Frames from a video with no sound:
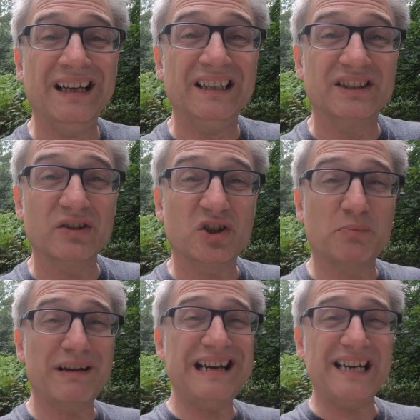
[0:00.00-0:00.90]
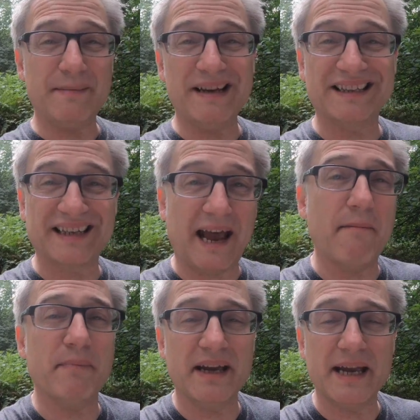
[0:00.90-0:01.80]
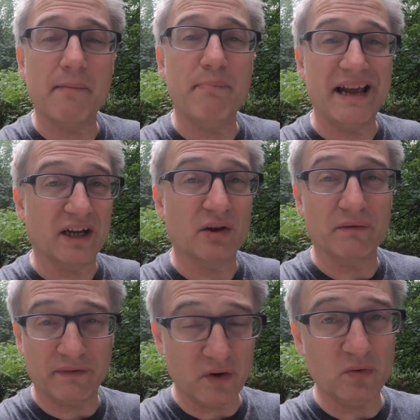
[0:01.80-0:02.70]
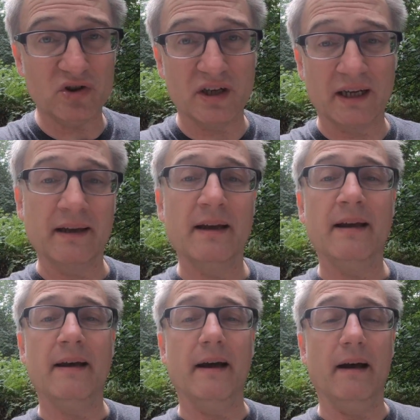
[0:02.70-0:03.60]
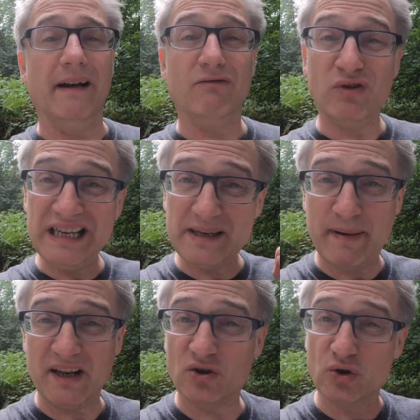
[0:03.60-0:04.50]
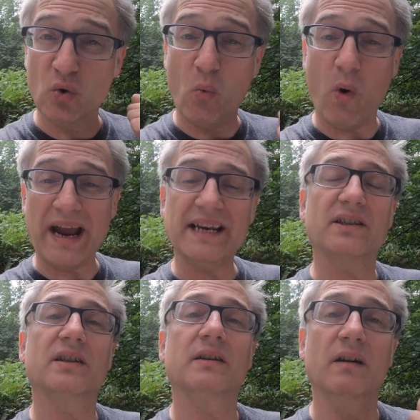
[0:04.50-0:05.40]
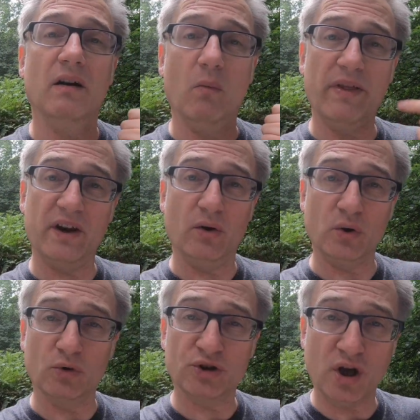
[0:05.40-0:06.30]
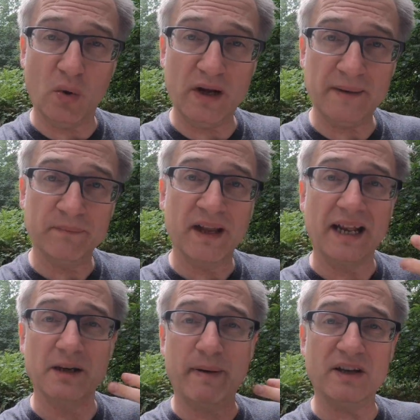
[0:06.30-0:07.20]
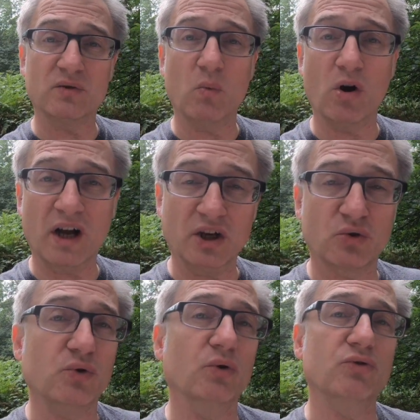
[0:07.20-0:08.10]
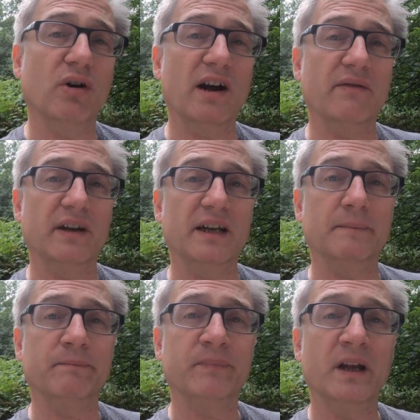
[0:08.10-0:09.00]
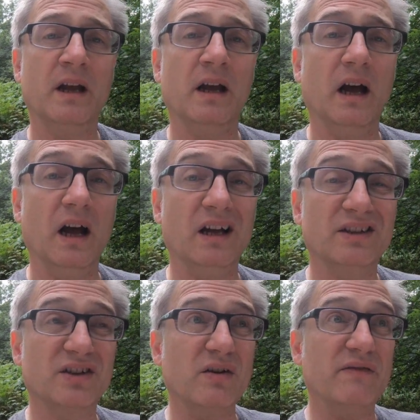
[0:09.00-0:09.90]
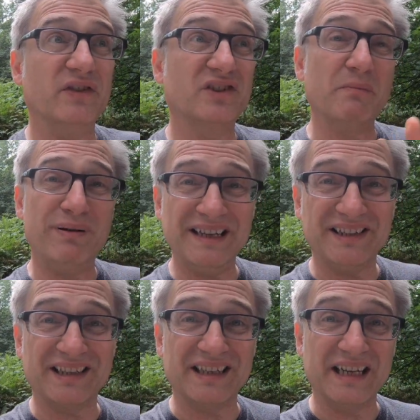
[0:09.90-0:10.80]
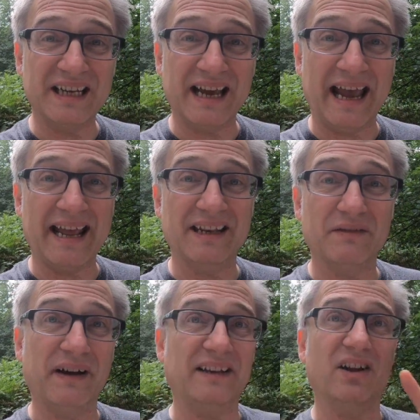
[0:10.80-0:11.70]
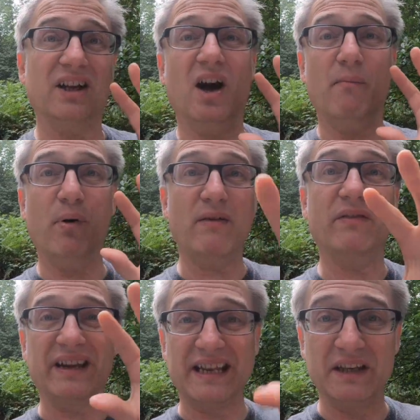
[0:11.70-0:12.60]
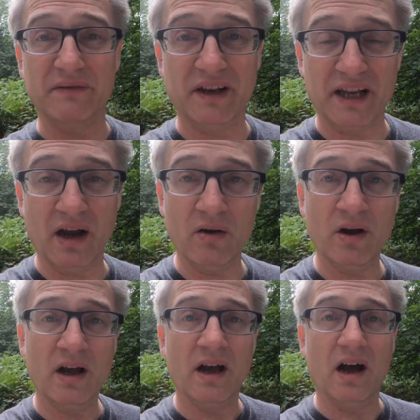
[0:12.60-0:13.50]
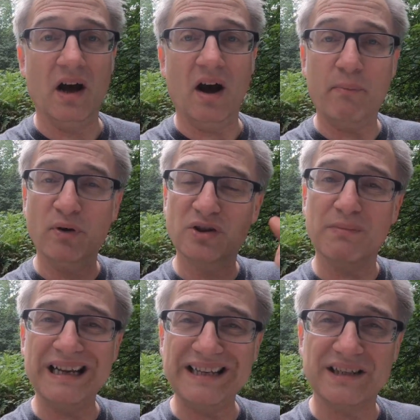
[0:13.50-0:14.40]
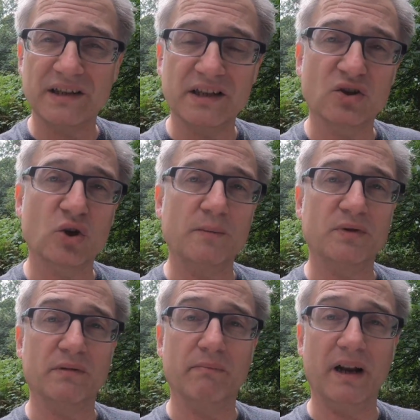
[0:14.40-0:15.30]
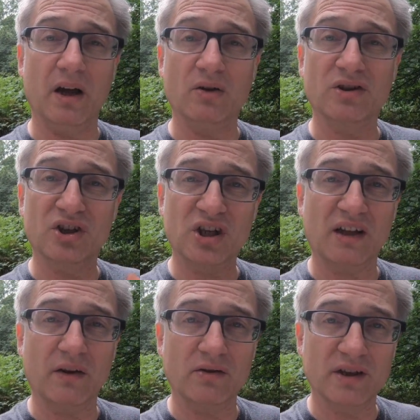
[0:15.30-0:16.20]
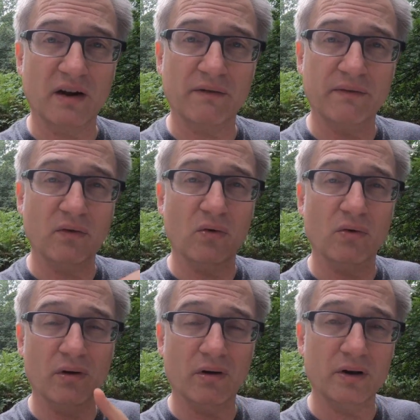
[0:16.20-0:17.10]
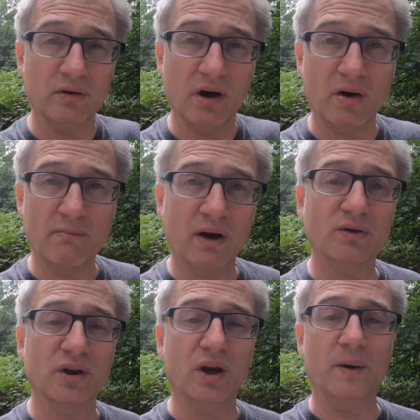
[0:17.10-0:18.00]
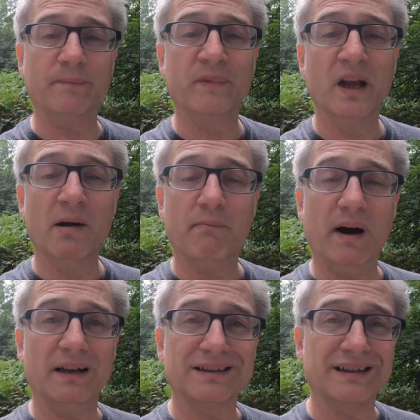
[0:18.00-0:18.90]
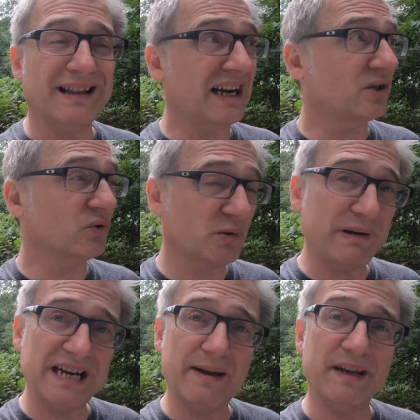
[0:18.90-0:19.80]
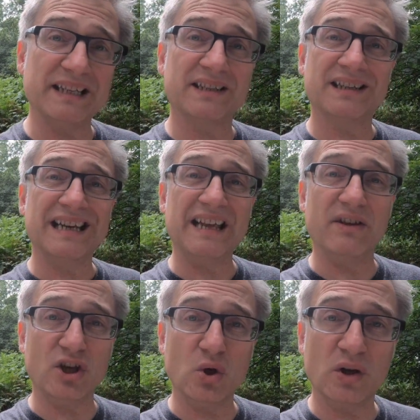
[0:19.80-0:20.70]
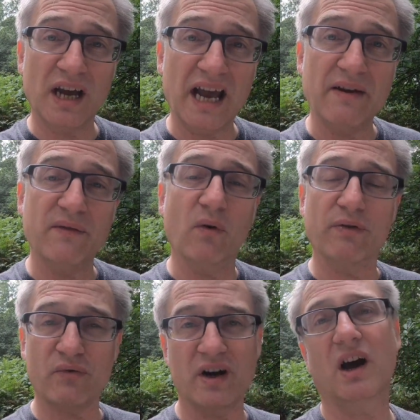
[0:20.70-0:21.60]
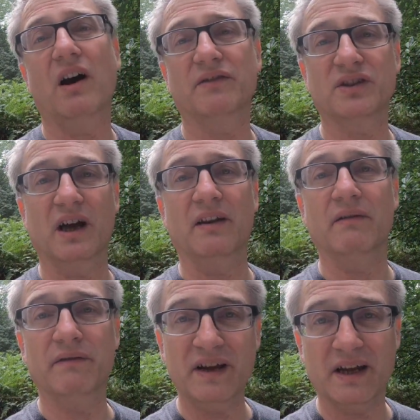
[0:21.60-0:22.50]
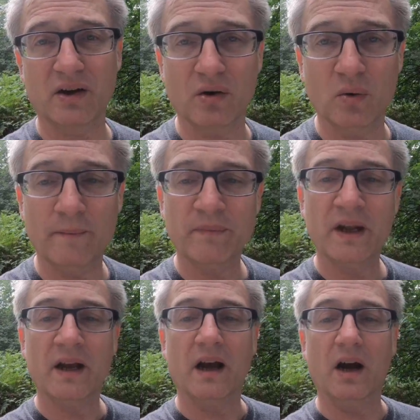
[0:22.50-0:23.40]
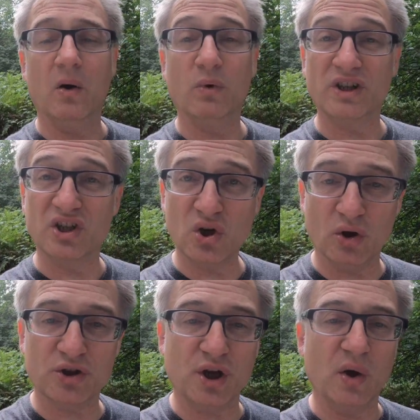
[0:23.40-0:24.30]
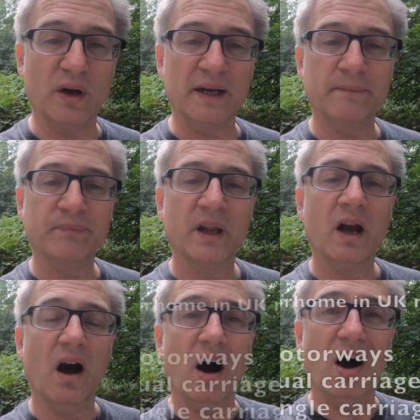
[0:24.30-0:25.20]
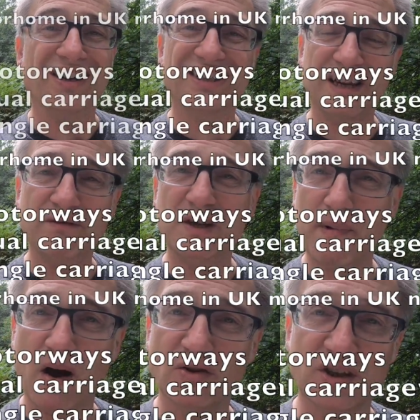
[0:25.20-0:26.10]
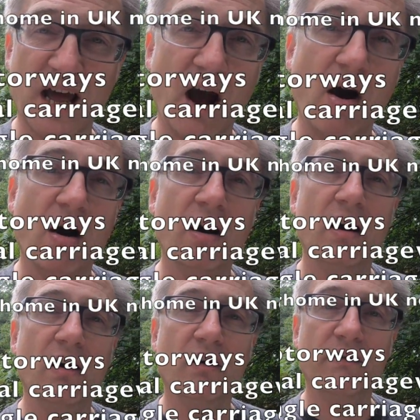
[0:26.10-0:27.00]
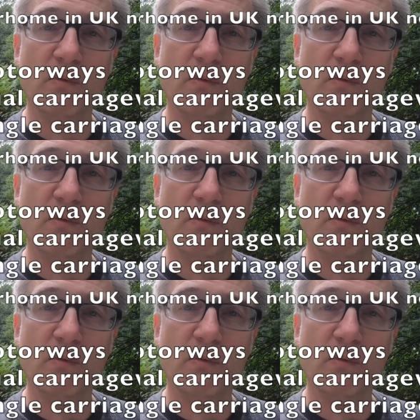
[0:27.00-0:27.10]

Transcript: So speed limits can be a bit confusing. It really depends on your weight, whether or not you're towing, and depends on what country you're driving in. So for simplicity and the fact that I can't put everything in this video, I put some links in the description below, so check those out for your own motorhome. But national speed limits in the UK for 3.5 ton vehicle, which is not towing, are 70 miles an hour for